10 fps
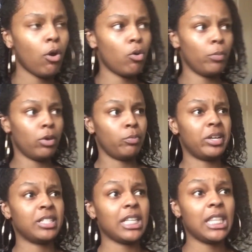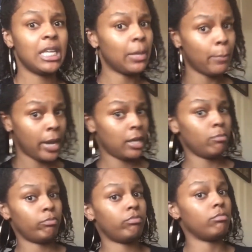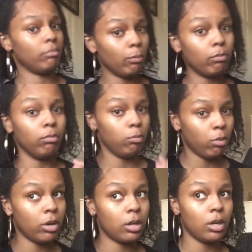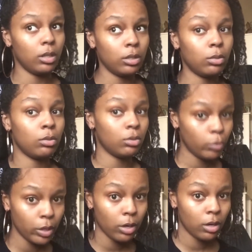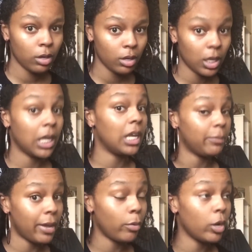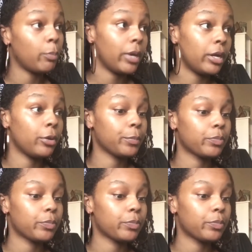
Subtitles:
oatmeal, because I think it might work a little quicker. It might work better.